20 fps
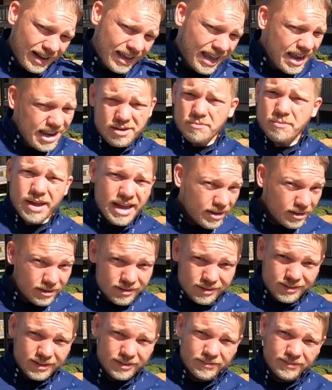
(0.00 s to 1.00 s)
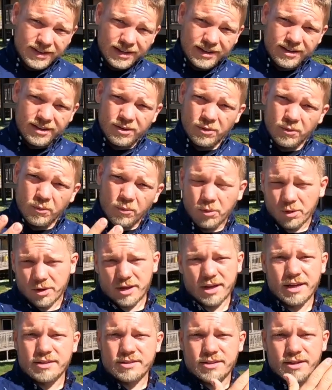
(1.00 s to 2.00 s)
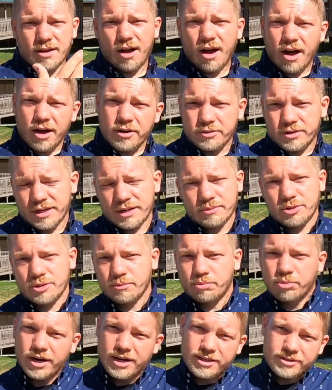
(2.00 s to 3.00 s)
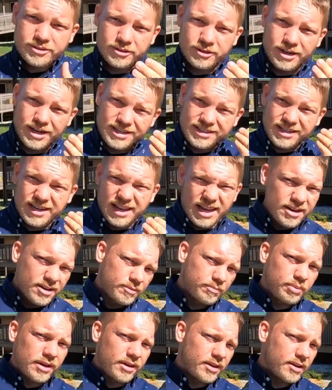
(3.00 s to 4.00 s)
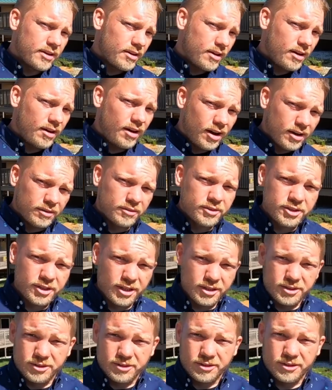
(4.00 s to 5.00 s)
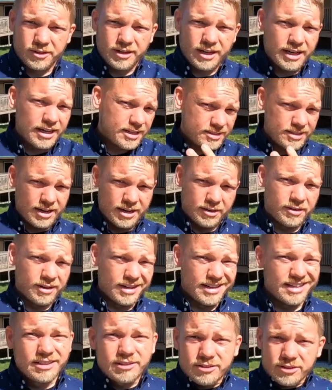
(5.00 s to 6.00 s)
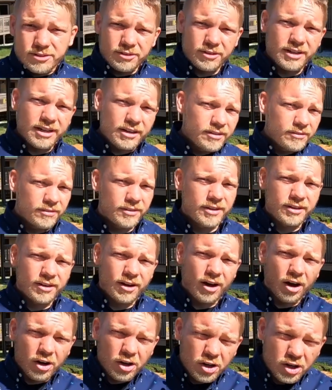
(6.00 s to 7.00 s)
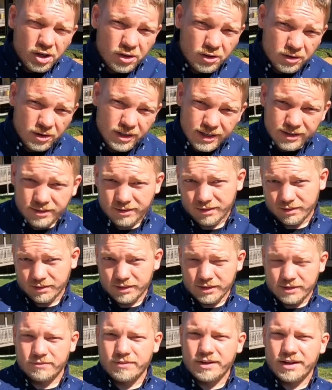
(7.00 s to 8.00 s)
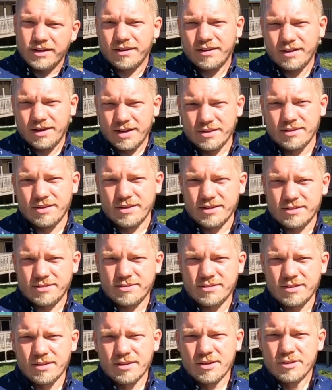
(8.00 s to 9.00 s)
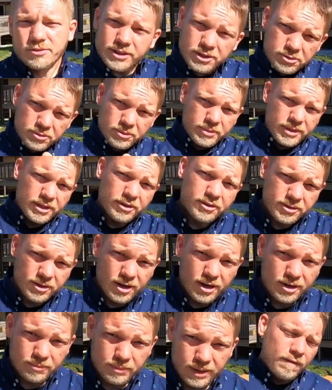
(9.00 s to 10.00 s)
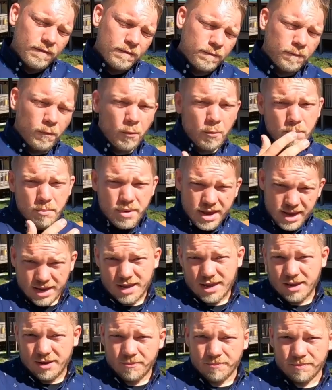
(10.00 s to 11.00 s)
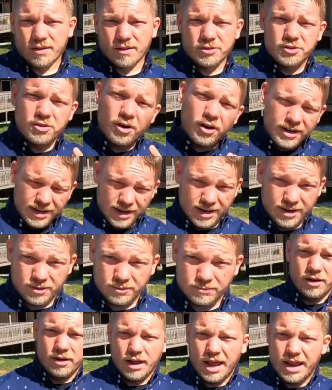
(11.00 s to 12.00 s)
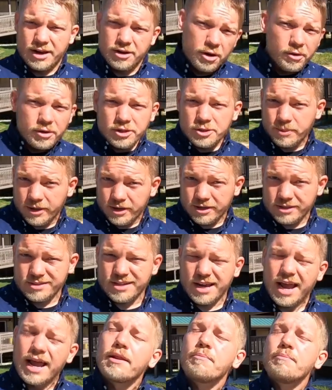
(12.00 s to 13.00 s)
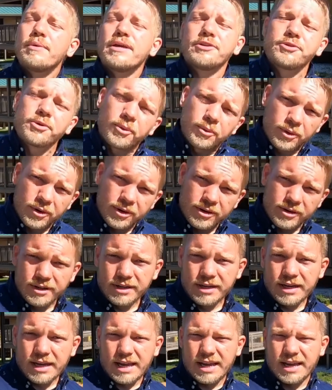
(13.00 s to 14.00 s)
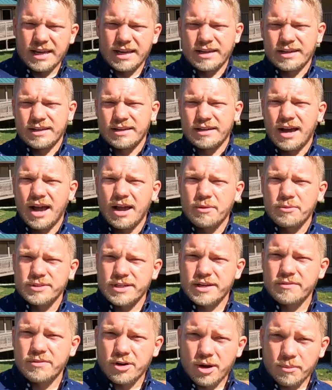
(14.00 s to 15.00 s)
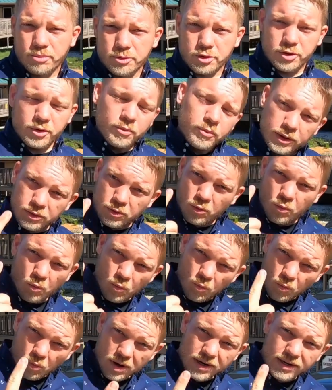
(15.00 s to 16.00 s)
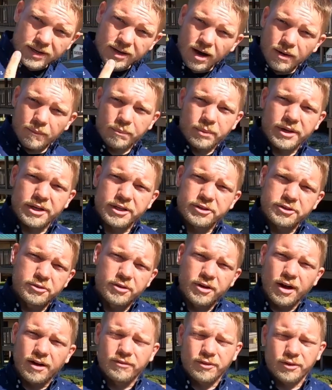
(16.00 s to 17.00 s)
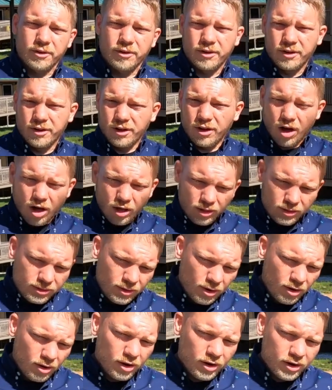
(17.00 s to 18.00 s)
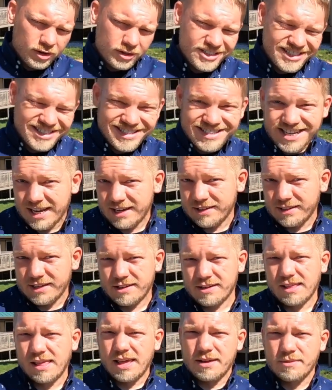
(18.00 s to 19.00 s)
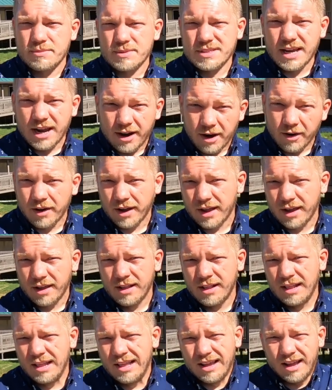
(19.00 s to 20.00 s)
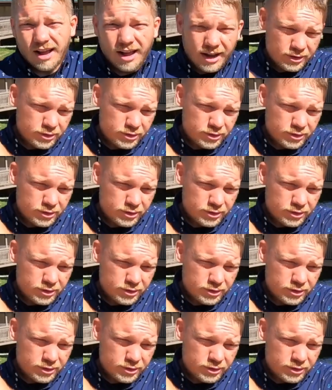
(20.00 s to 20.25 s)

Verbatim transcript: Can you make a good living working as an auto damage appraiser, as an independent auto adjuster, etc.? Is there even a good living in this? So that's what I'm here to talk about. For me, starting out, I had no experience. I had a mentor, and I was given an opportunity with one company to cover a large daily claims area. I